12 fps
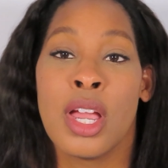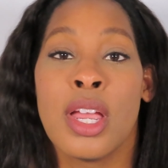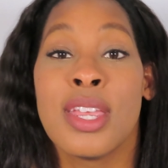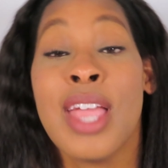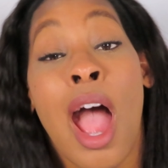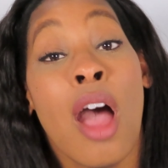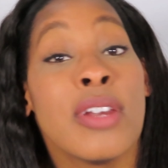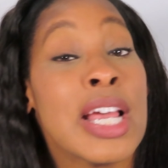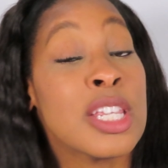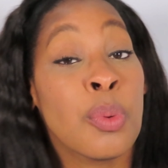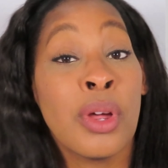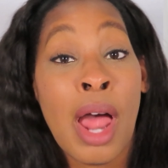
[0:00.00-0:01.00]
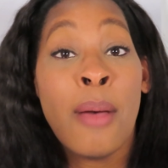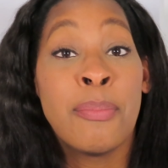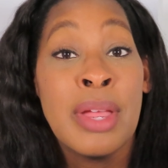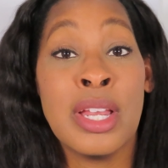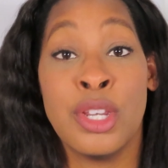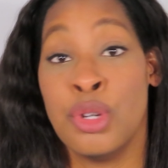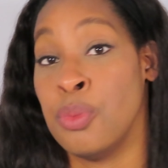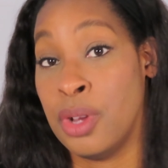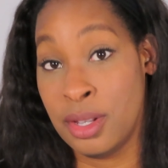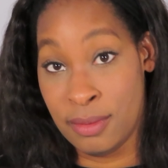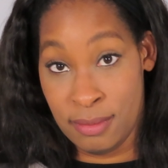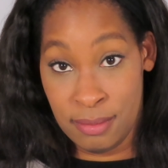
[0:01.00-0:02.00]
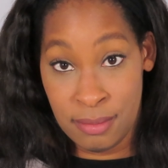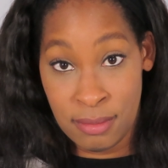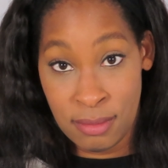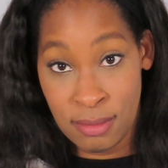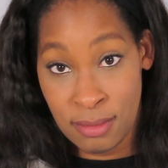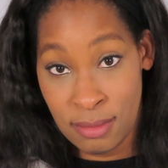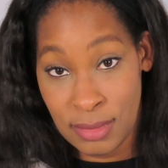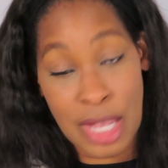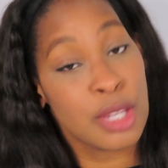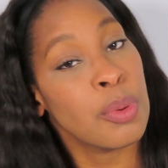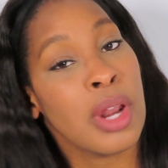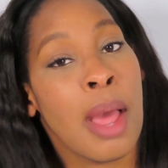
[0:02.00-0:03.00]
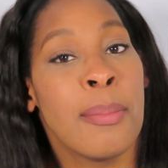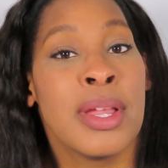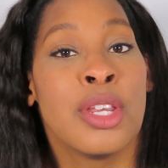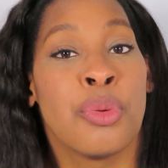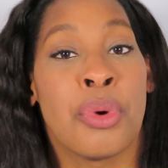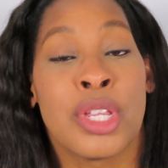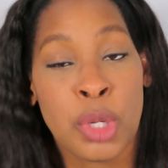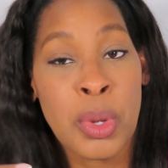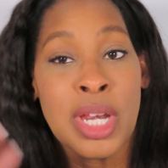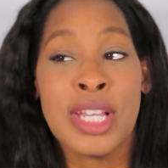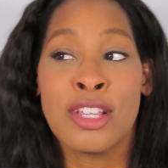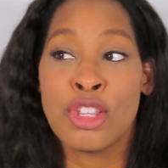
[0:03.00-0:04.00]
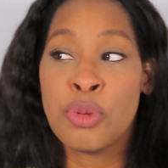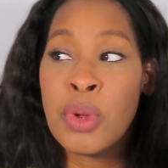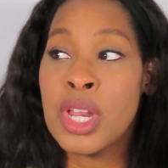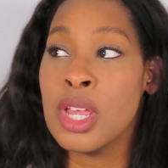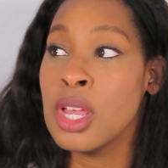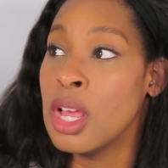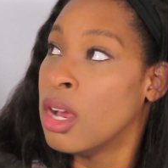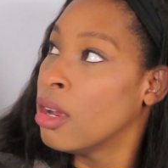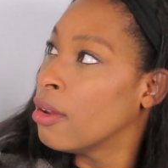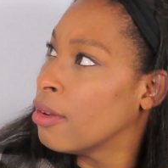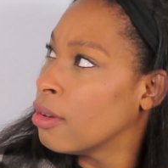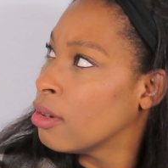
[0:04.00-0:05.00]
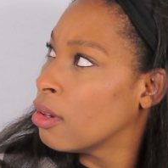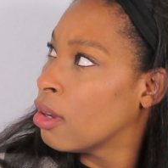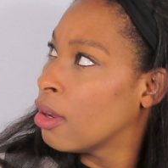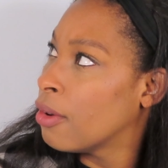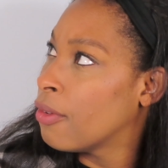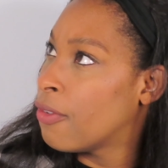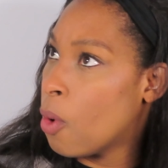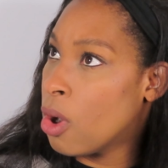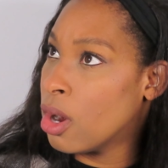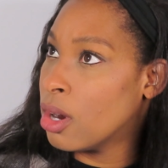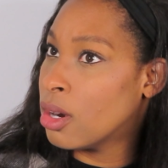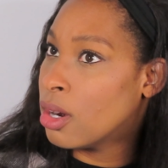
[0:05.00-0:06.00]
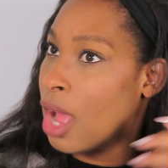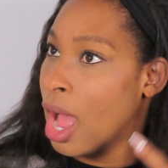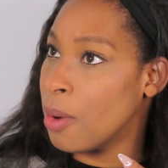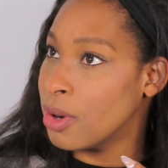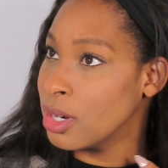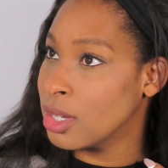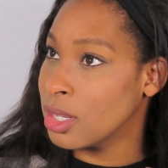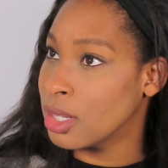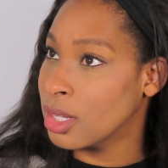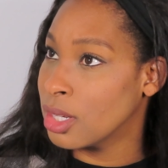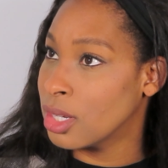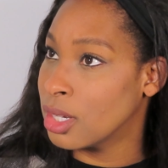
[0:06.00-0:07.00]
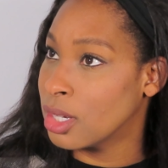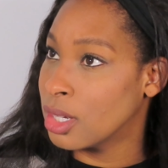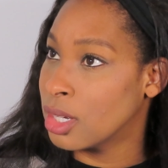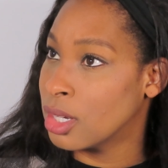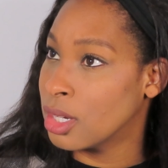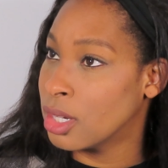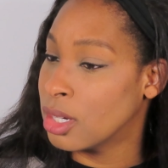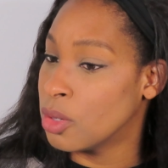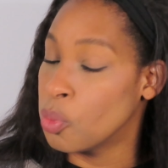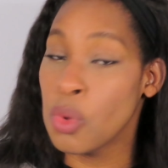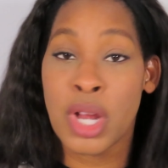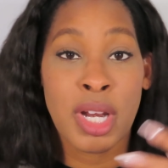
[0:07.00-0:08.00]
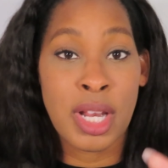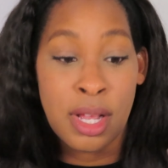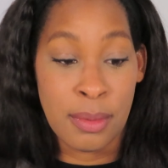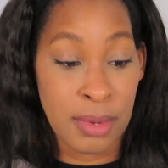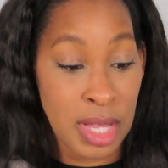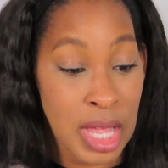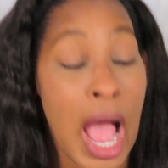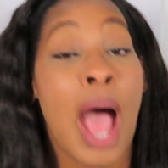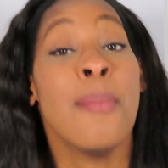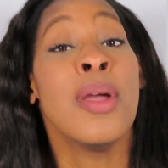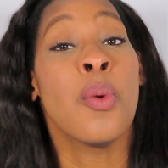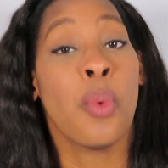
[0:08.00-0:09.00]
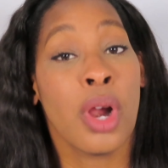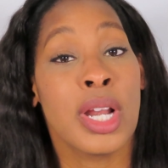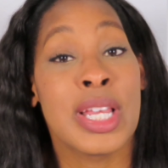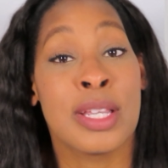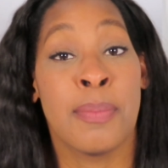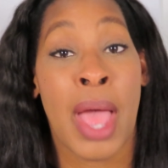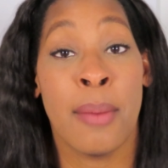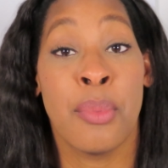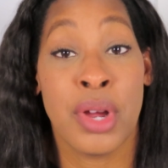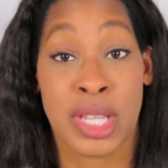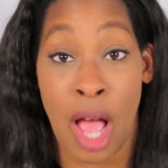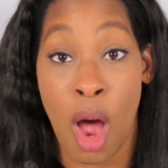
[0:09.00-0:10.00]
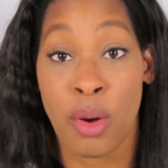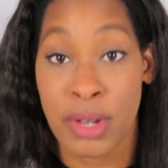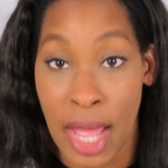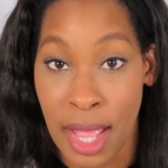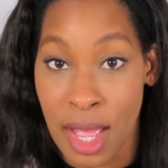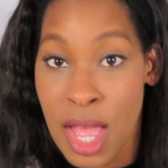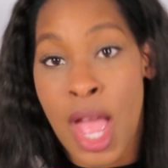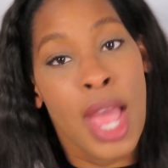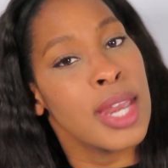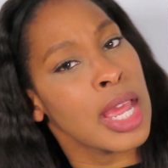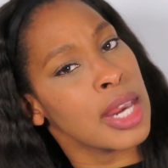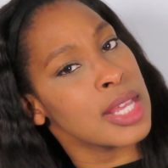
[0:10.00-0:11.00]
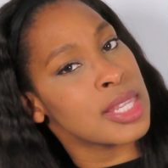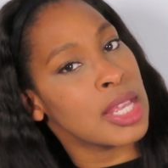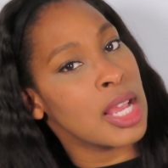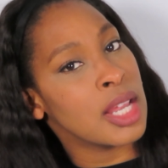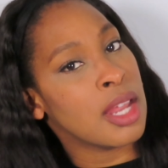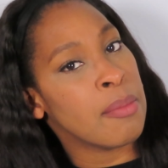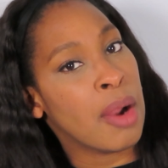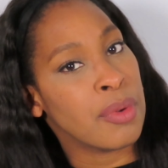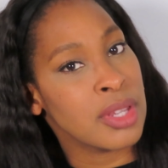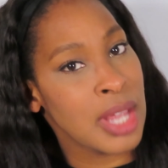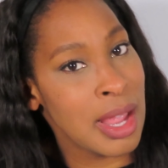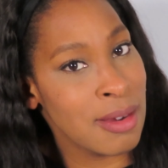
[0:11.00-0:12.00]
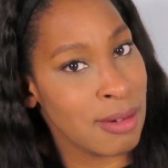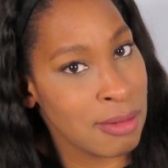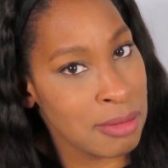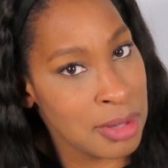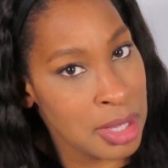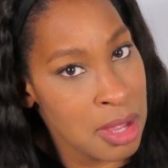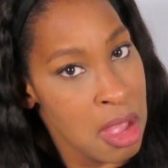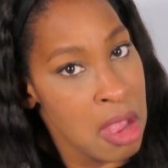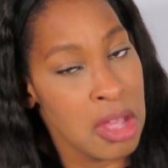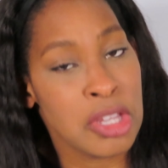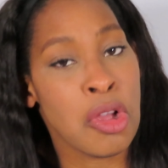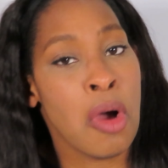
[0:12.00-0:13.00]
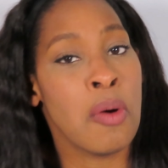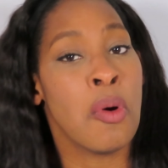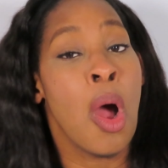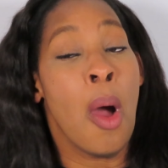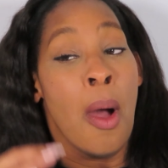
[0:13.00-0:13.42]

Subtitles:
Y'all, that's what I've been doing. 20 to 24 hours? One of them. I've been wearing these bad boys all day. And now they're saying that my retainers we're going